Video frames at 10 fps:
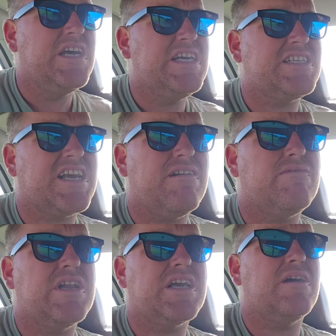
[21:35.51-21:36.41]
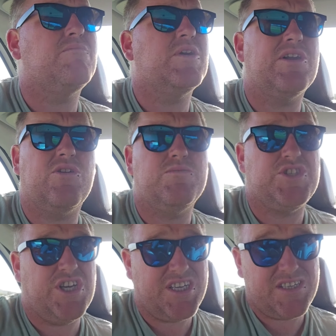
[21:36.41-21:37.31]
It's a caravan and camping club
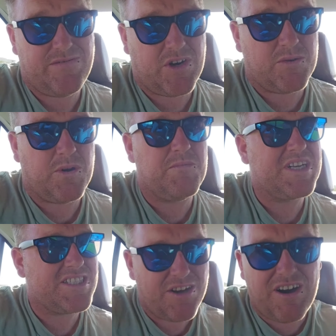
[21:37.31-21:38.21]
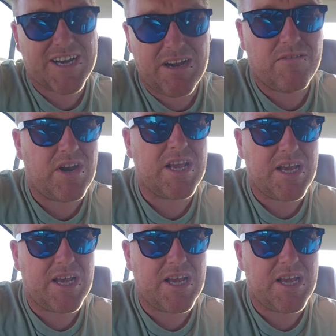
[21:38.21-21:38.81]
certified one, but it's not a caravan and